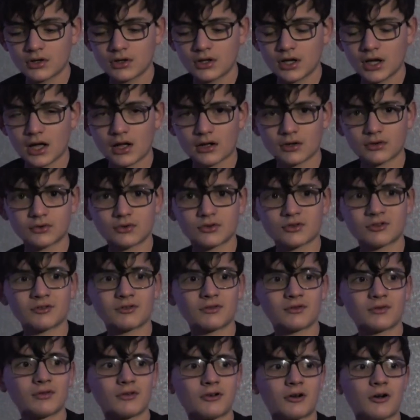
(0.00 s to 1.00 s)
and
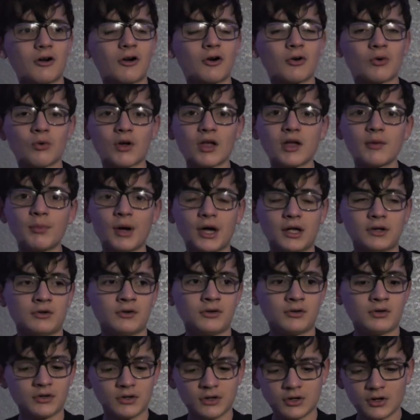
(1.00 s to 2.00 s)
are way
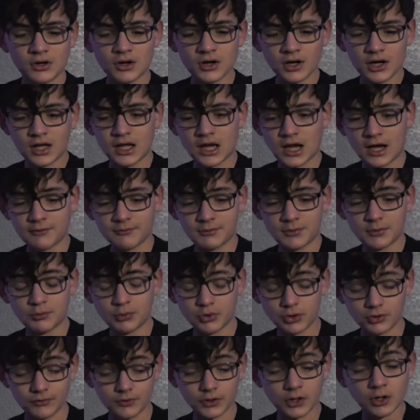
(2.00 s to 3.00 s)
better and have been
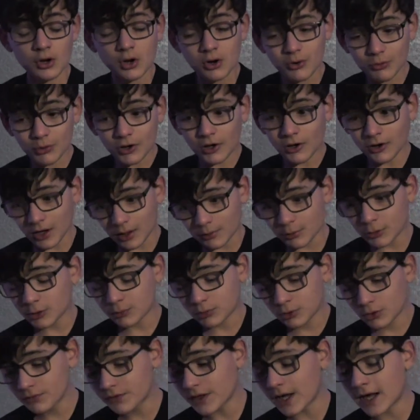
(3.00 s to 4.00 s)
proven? Well, I'm going to
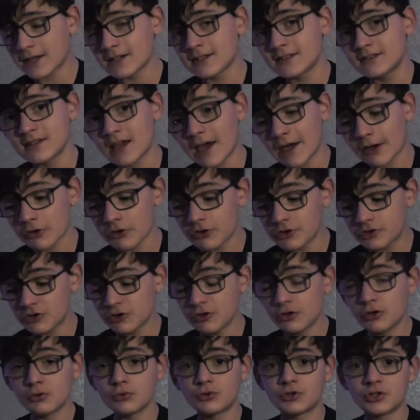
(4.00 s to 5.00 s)
prove that exactly to
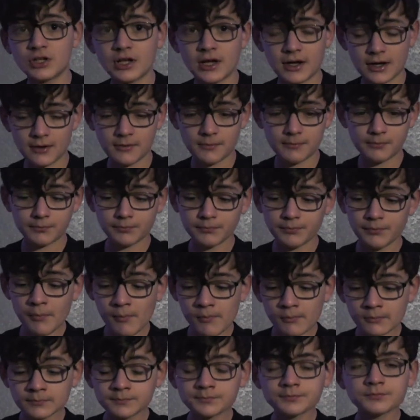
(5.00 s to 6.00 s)
you today.
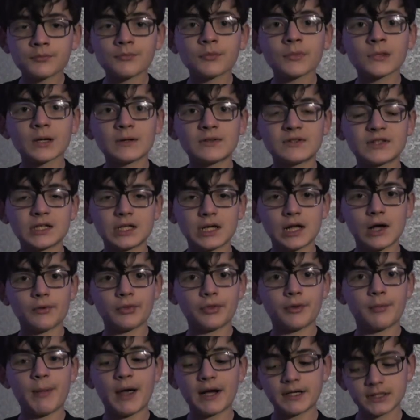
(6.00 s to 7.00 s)
See, now,
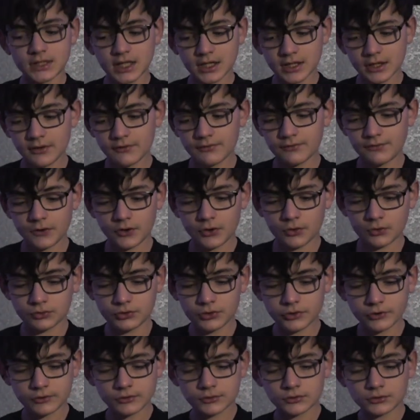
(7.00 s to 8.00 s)
the magnetic field
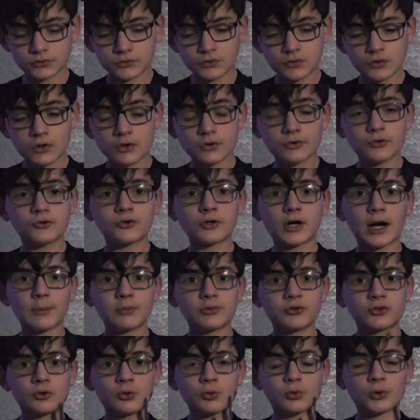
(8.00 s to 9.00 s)

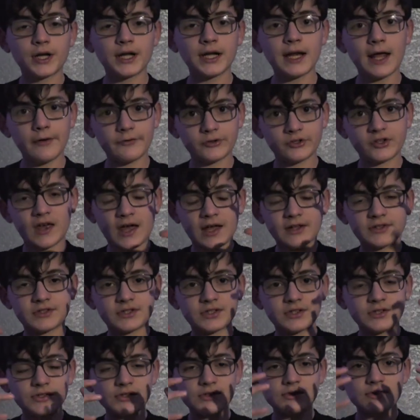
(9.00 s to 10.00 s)
traps greenhouse
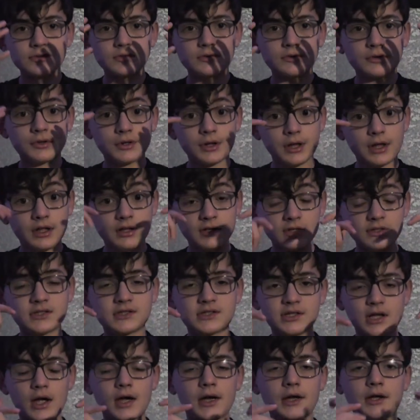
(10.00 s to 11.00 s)
gases
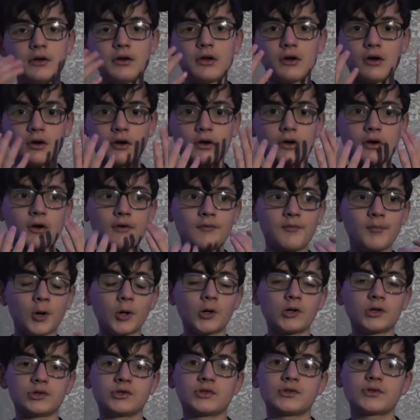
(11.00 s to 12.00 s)
inside of
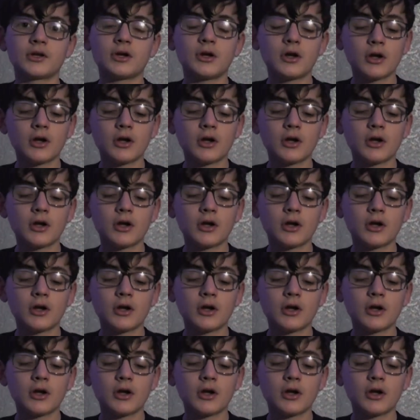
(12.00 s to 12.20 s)
Mars.